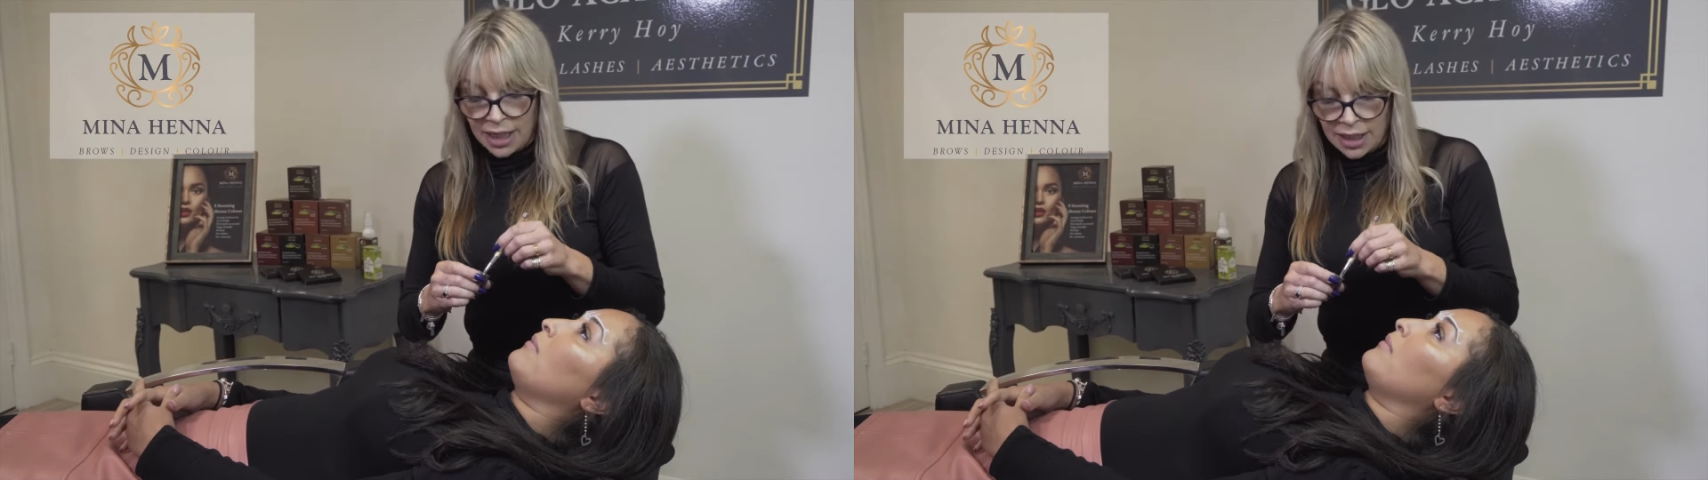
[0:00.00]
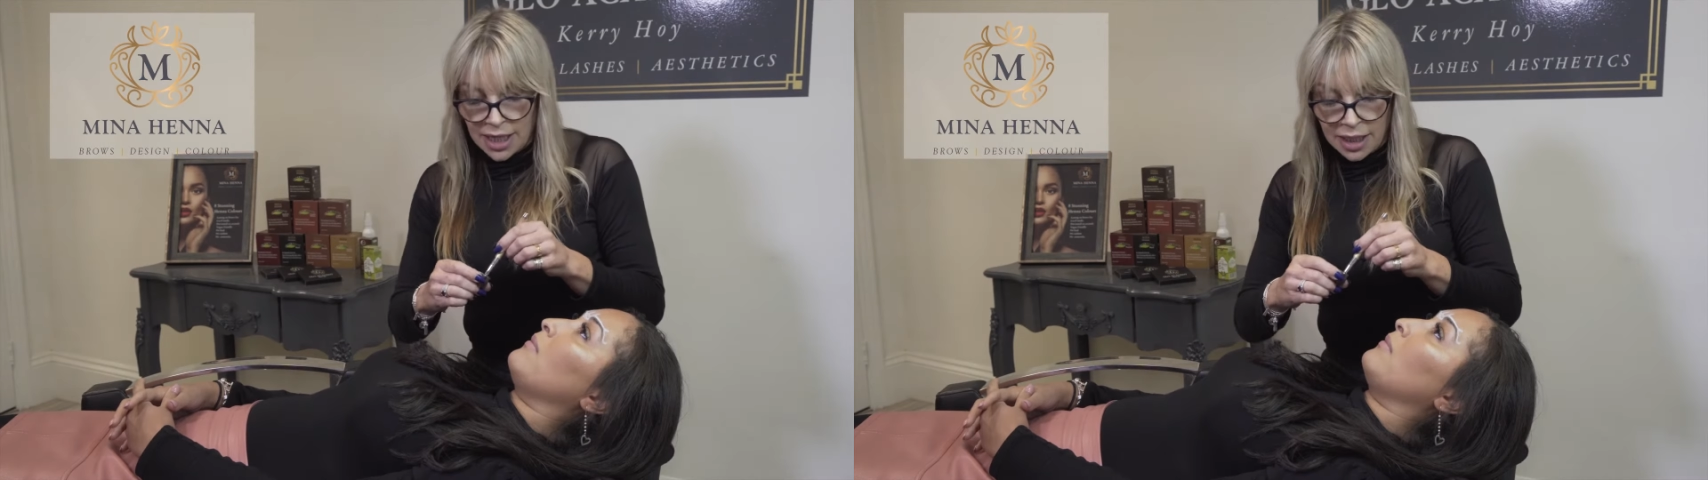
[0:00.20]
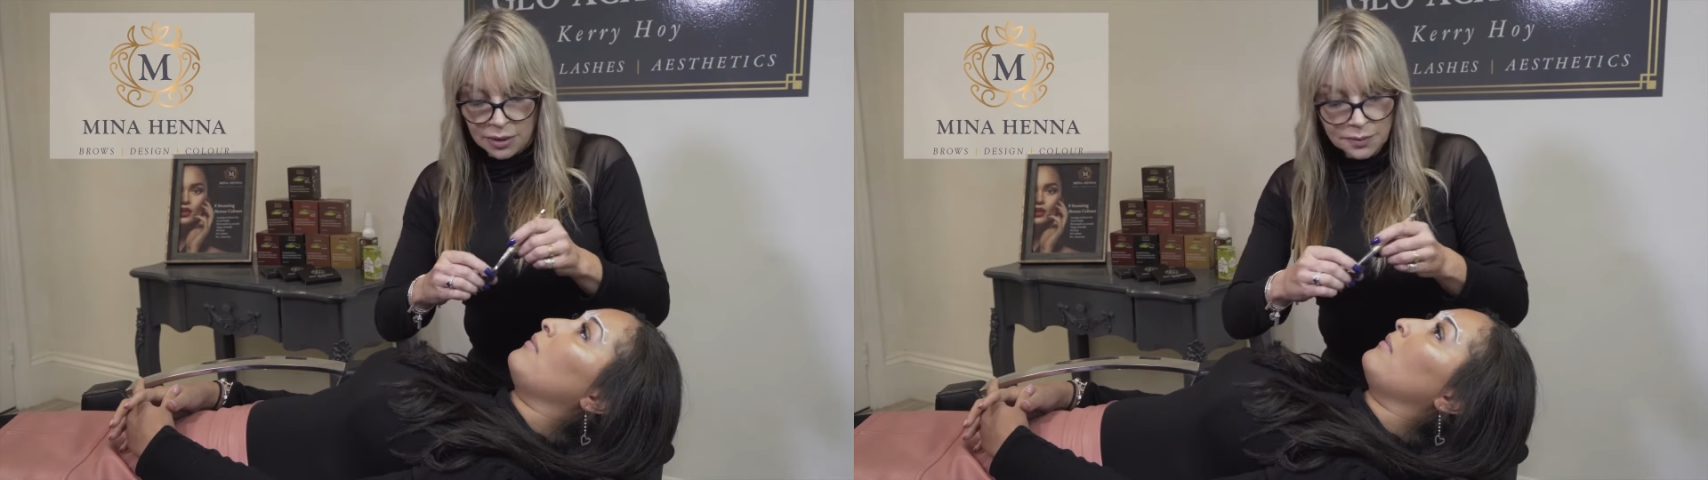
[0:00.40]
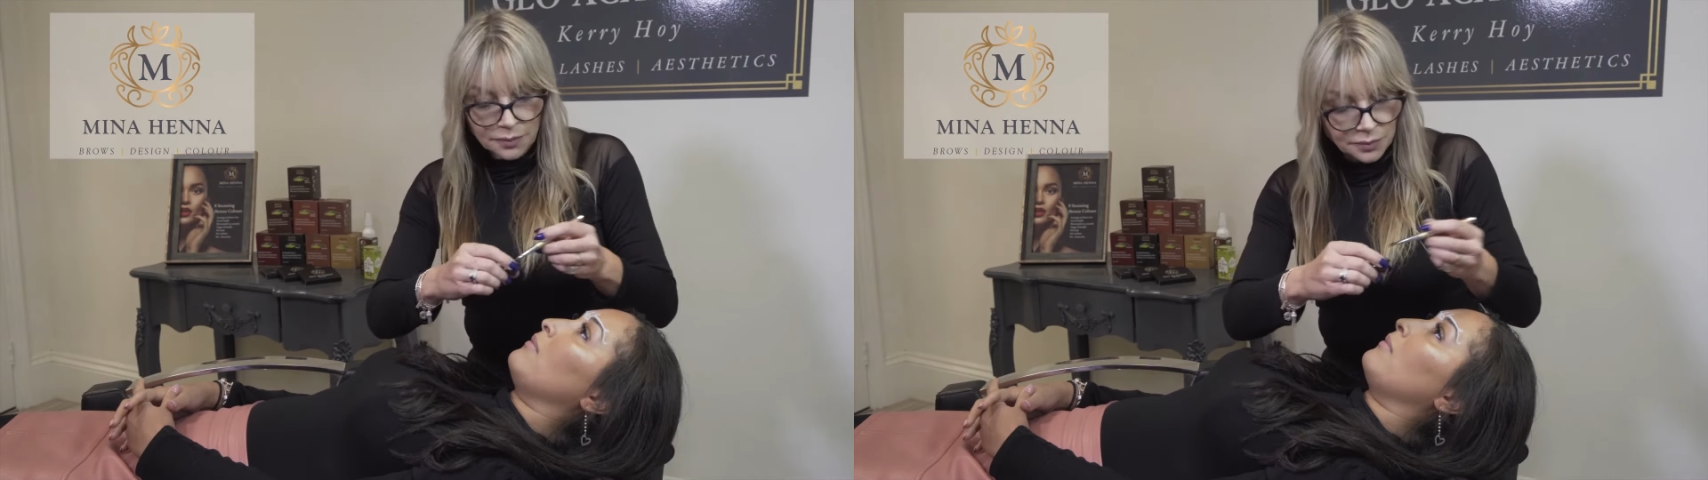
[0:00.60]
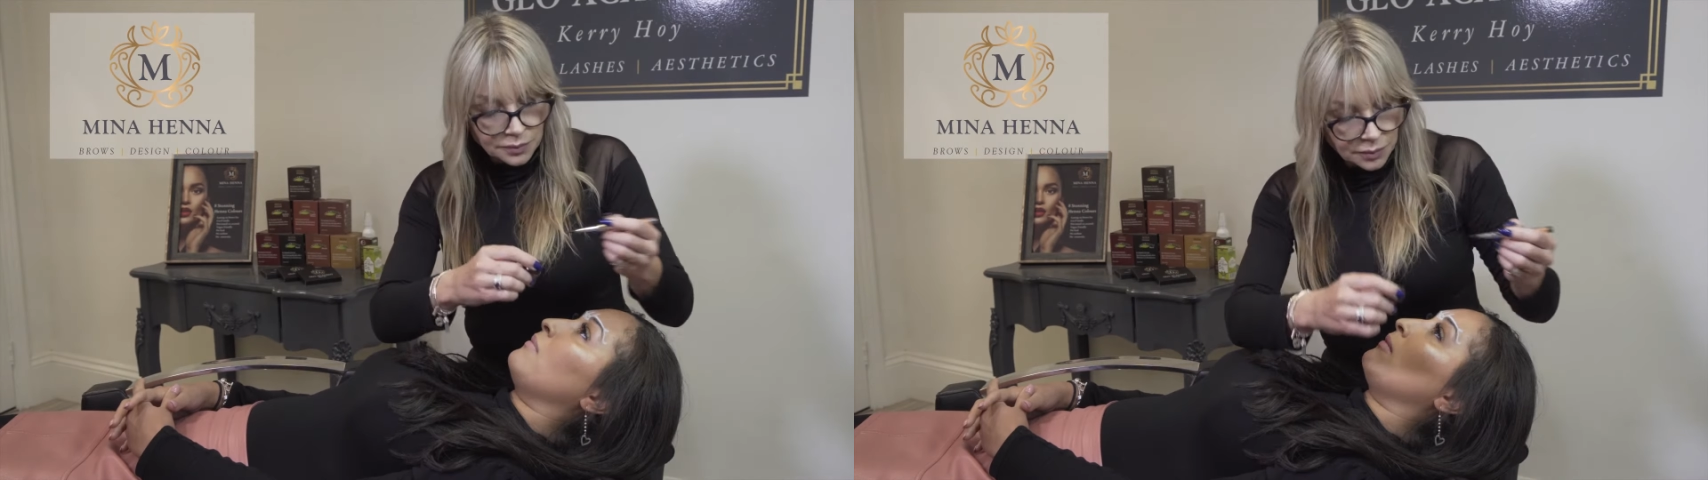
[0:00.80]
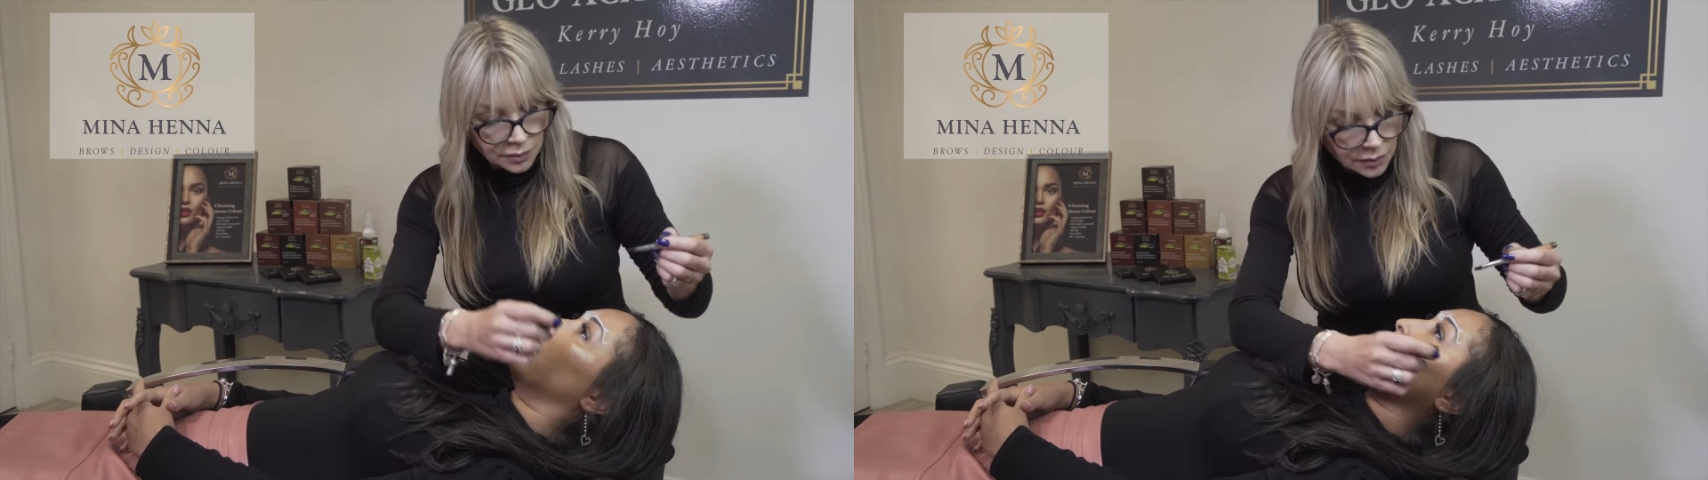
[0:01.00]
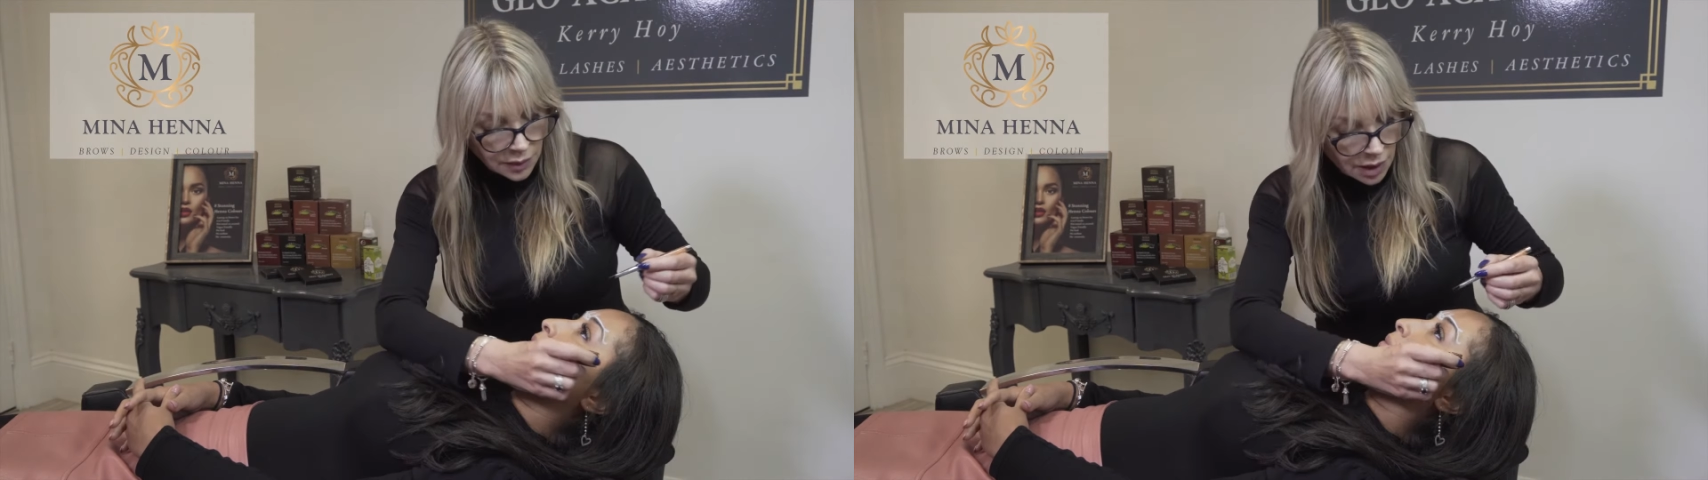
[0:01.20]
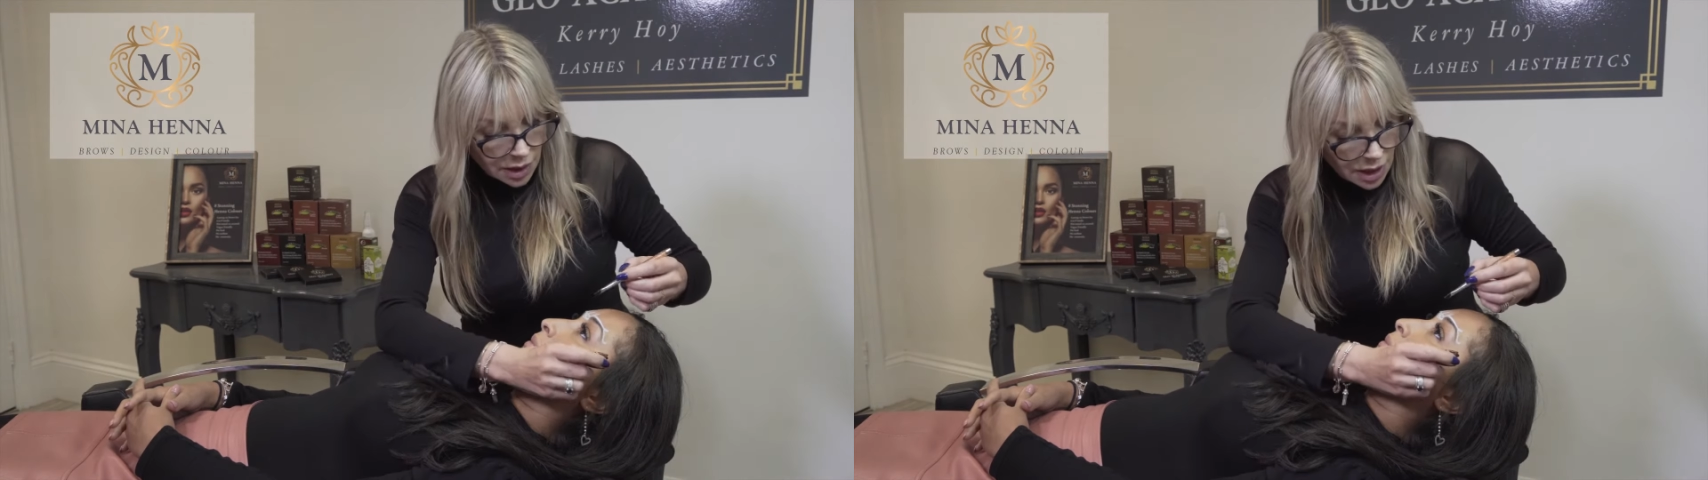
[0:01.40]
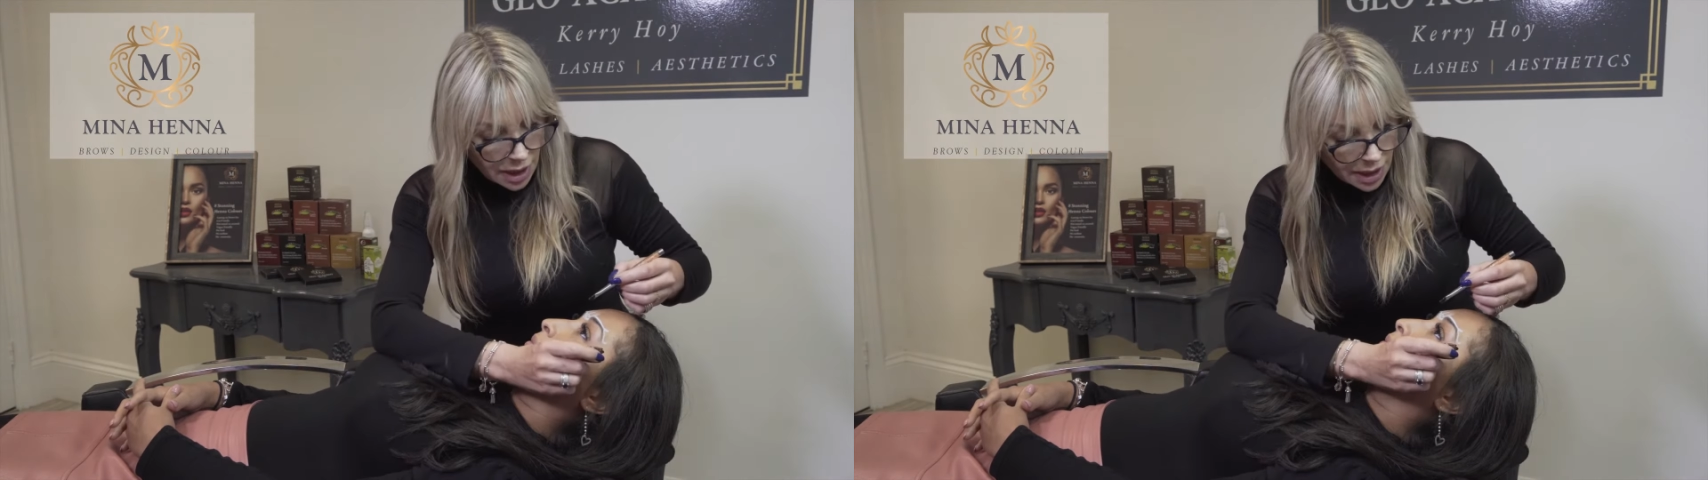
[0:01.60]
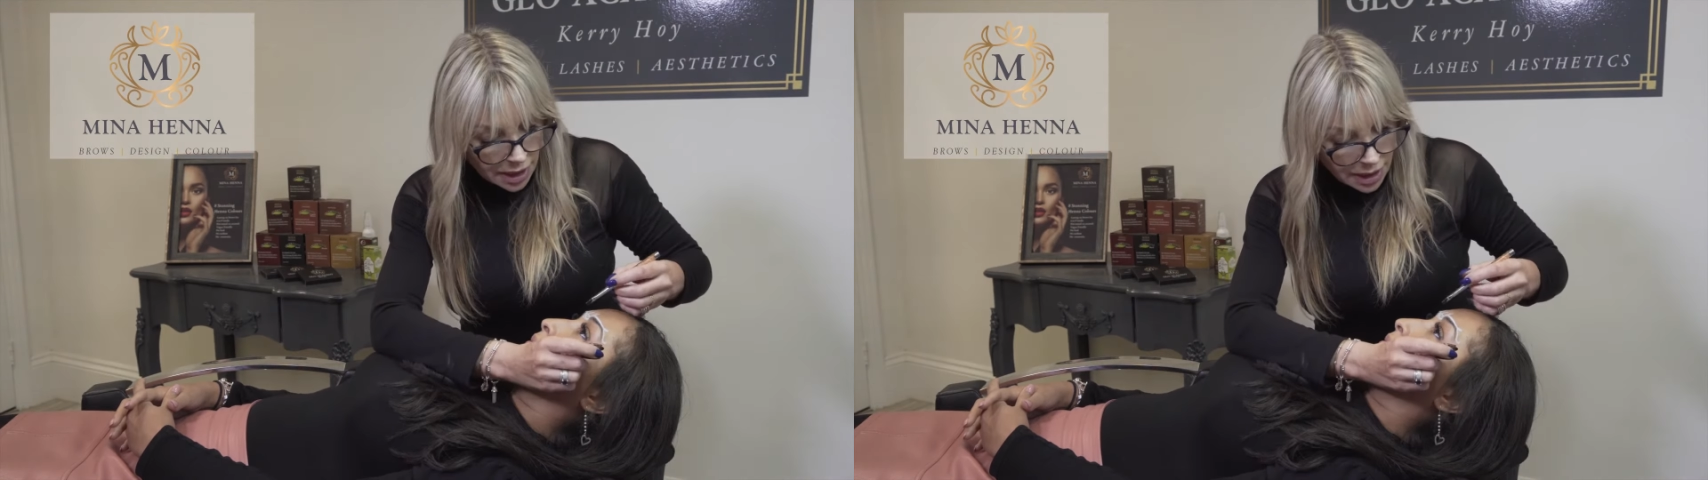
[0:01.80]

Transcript: now, and